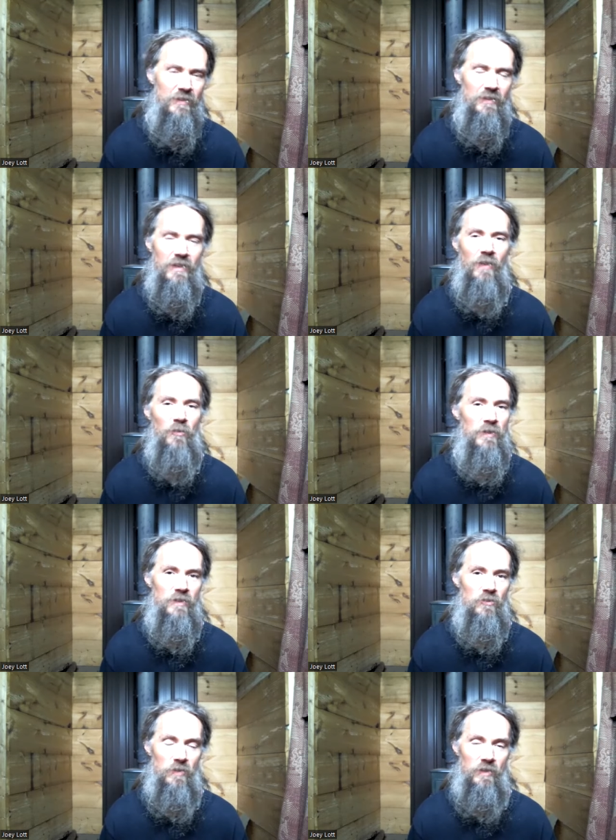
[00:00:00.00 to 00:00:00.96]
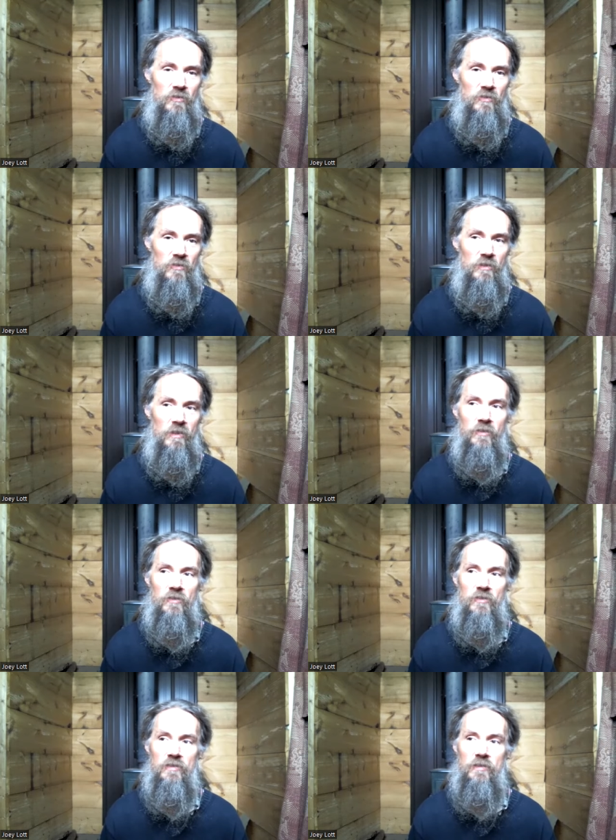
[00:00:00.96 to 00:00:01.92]
they're not really tricks.
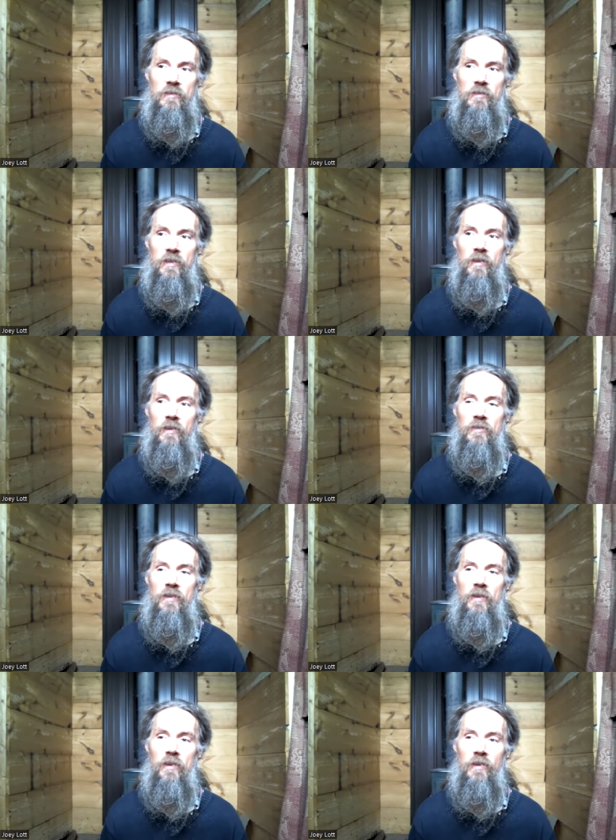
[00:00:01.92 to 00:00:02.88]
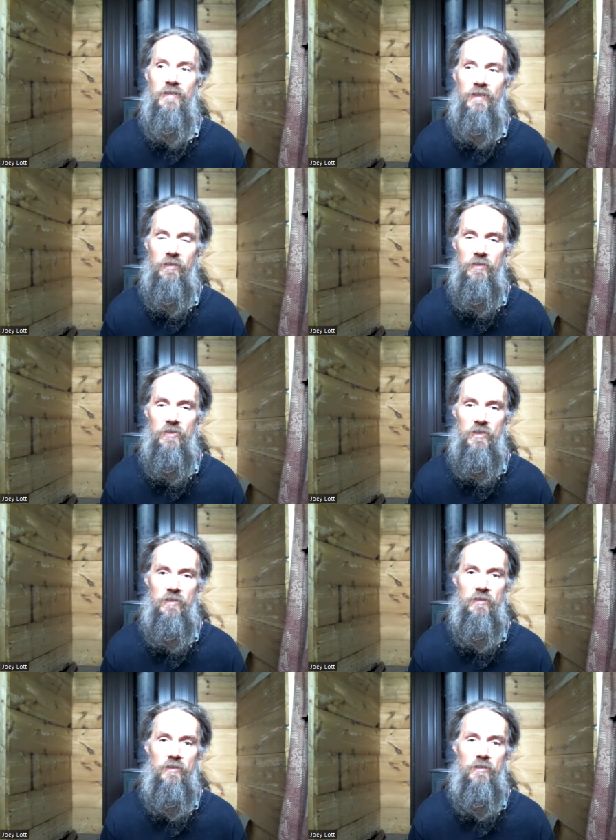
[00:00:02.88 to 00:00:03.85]
There's there there are
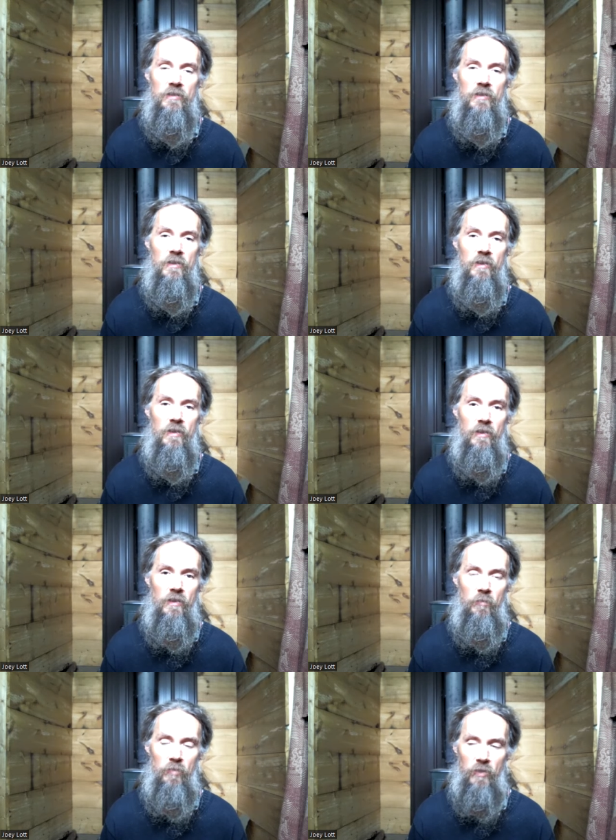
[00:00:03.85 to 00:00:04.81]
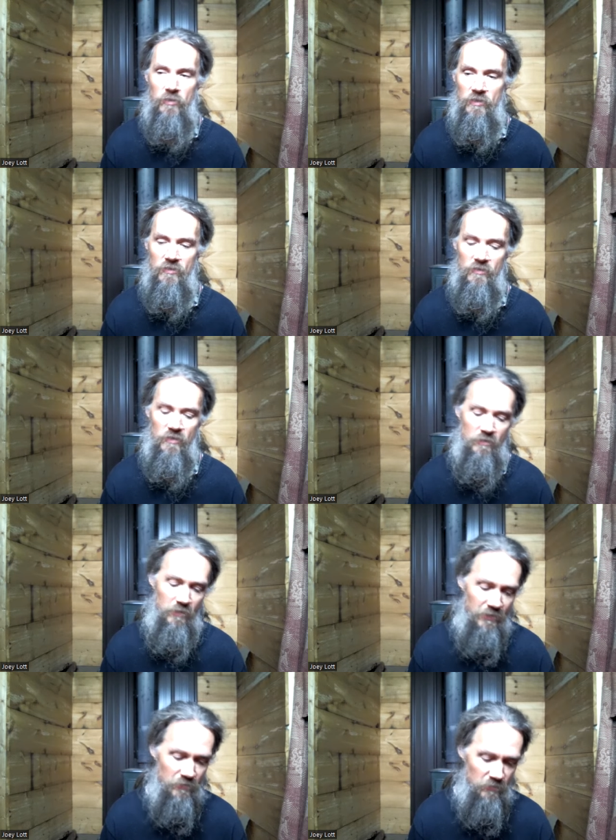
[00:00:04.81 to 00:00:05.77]
intelligent approaches and
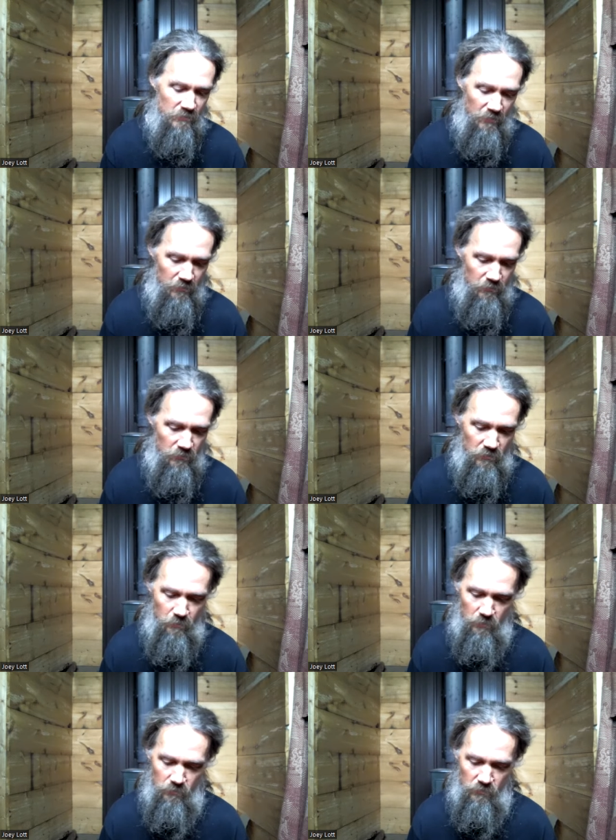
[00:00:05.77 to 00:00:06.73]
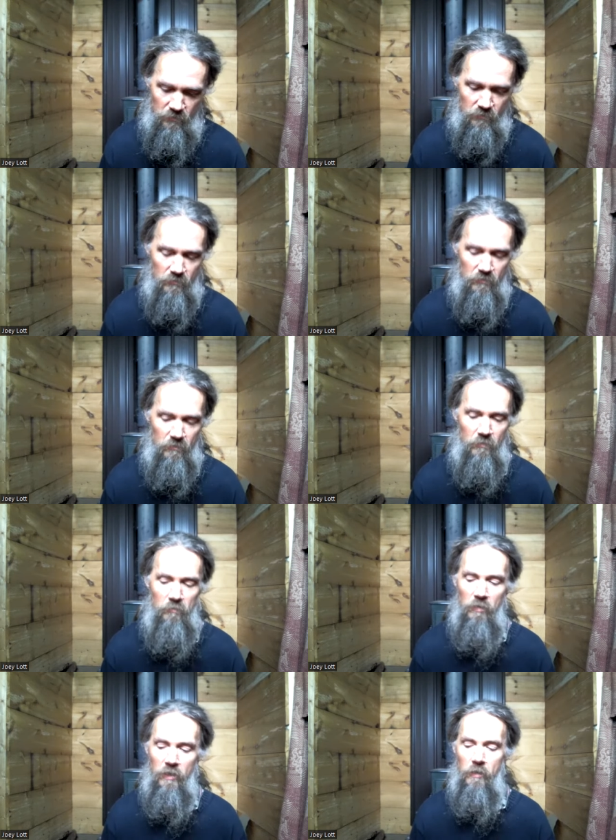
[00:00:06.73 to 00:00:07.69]
less intelligent approaches
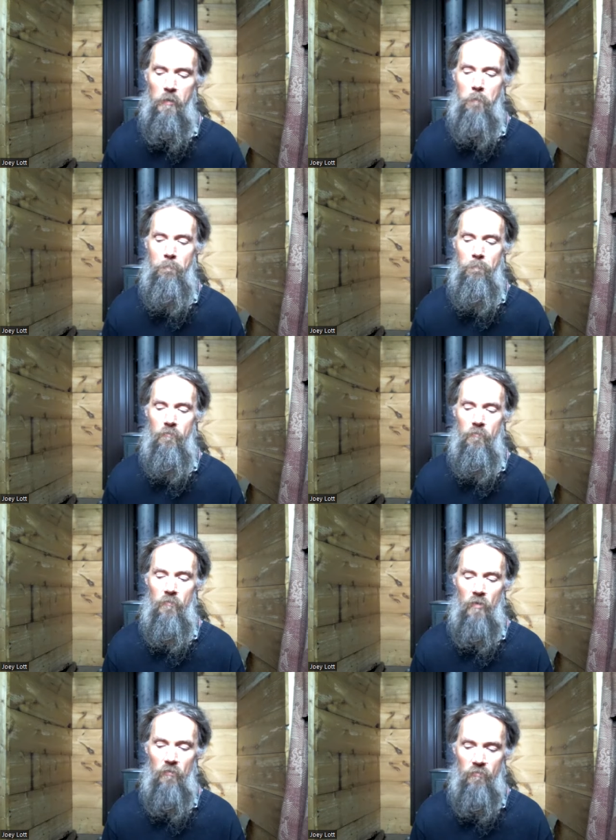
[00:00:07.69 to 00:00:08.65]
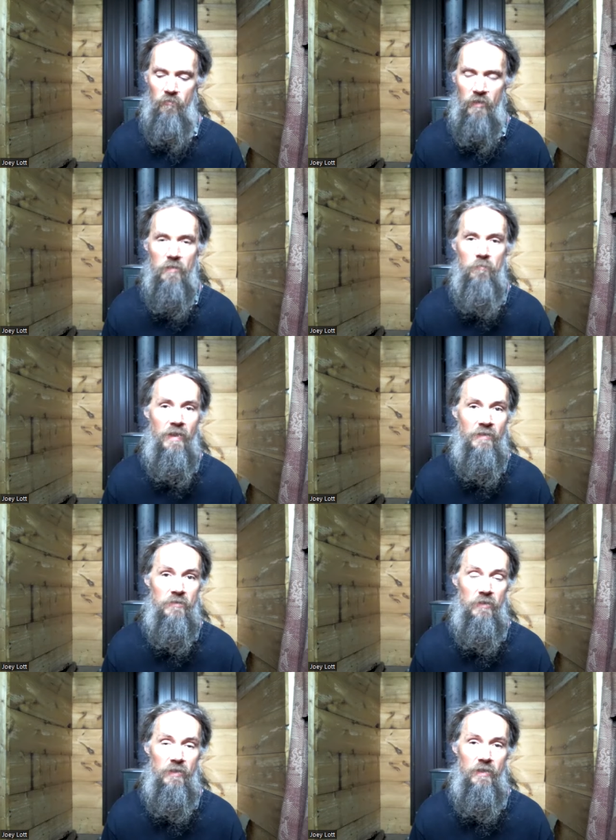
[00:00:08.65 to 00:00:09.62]
but
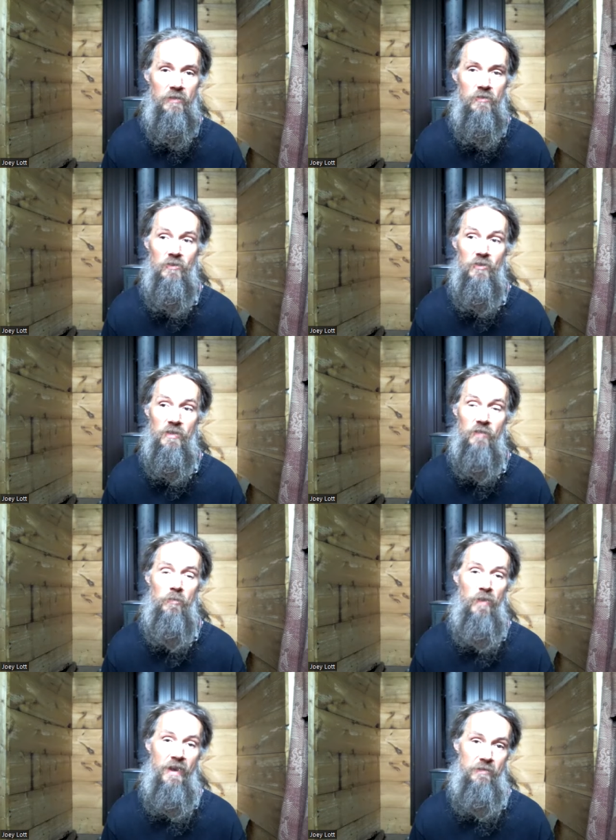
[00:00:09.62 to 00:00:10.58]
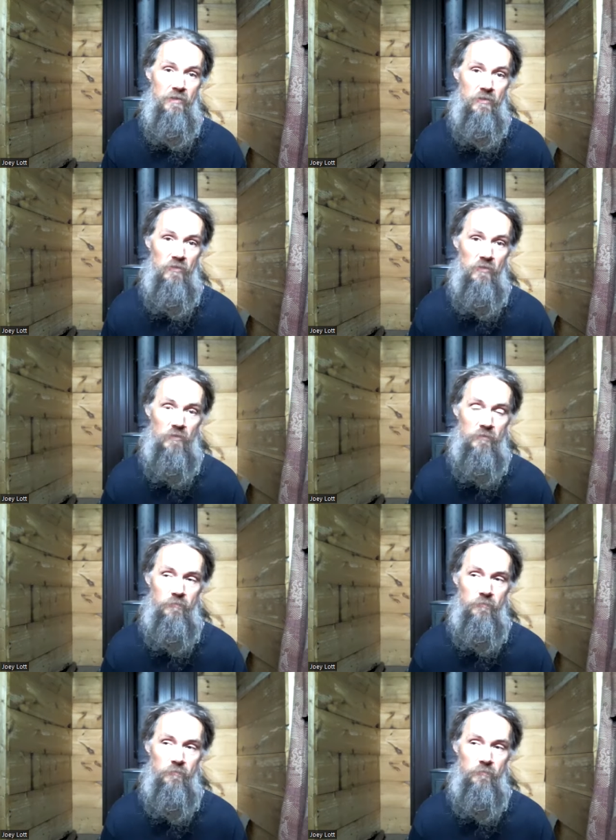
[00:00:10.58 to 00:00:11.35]
fundamentally, it's you just have to practice.